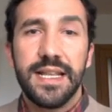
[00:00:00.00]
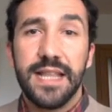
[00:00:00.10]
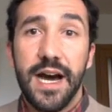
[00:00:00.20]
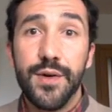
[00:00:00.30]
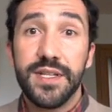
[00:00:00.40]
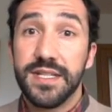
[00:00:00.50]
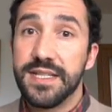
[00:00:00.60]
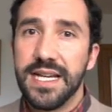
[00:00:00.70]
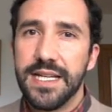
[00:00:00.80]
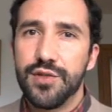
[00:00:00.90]
Now
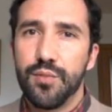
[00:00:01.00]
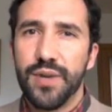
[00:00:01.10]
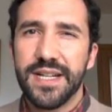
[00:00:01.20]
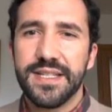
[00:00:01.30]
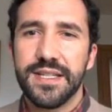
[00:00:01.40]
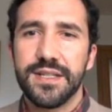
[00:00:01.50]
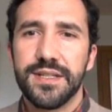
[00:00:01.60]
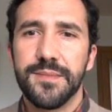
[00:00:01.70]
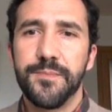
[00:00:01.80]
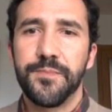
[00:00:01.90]
it's time to practice.